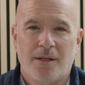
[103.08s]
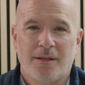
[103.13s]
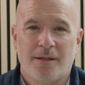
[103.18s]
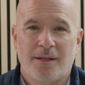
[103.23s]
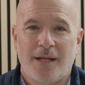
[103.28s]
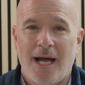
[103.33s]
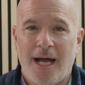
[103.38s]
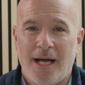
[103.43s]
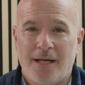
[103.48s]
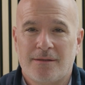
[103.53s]

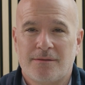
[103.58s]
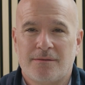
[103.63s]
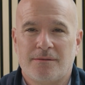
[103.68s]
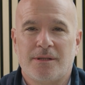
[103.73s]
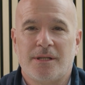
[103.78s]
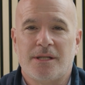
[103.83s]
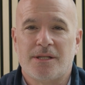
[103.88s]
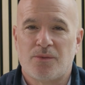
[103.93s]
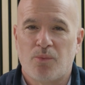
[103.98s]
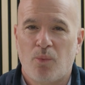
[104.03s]
That
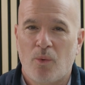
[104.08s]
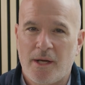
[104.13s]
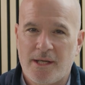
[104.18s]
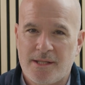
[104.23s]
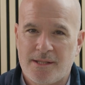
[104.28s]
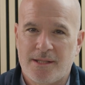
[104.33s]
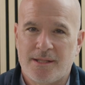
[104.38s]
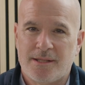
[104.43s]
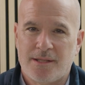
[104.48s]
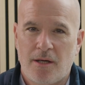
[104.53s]
is
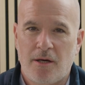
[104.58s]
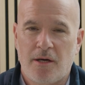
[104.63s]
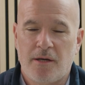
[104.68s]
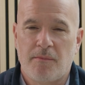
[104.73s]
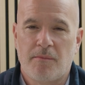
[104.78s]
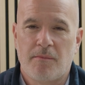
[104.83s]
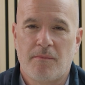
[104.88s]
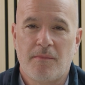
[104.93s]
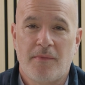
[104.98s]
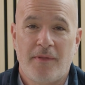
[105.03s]
wasted
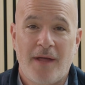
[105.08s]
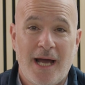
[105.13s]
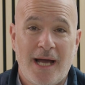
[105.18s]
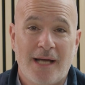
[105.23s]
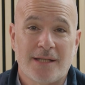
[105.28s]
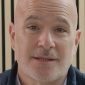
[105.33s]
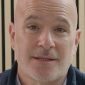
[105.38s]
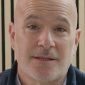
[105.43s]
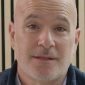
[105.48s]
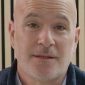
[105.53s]
time.
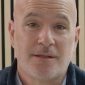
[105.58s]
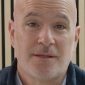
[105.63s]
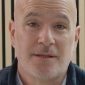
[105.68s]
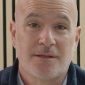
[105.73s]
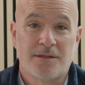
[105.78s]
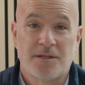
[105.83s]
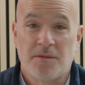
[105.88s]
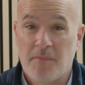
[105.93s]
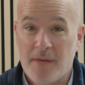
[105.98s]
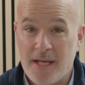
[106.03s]
That,
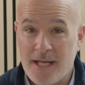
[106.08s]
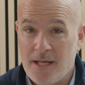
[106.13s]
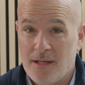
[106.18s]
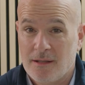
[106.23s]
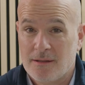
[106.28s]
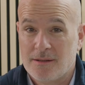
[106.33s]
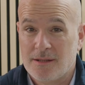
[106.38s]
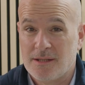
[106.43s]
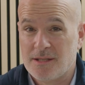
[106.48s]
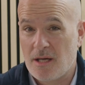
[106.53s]
to me,
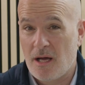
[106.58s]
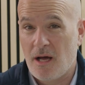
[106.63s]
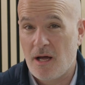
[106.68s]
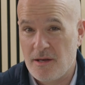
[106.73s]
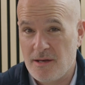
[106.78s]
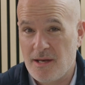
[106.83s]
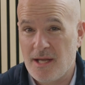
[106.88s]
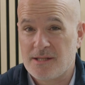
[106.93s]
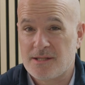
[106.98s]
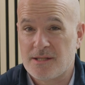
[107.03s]
is
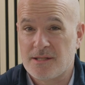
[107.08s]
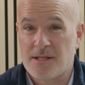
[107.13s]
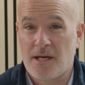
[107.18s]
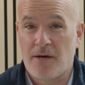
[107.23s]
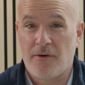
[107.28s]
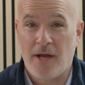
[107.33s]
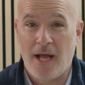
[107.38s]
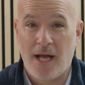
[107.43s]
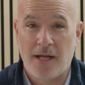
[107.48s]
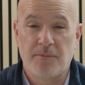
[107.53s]

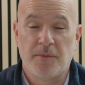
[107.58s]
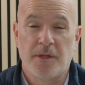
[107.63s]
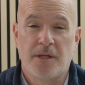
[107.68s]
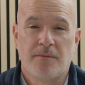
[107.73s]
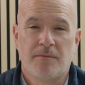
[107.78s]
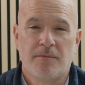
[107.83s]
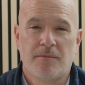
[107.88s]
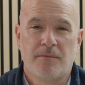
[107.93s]
unnecessary admin.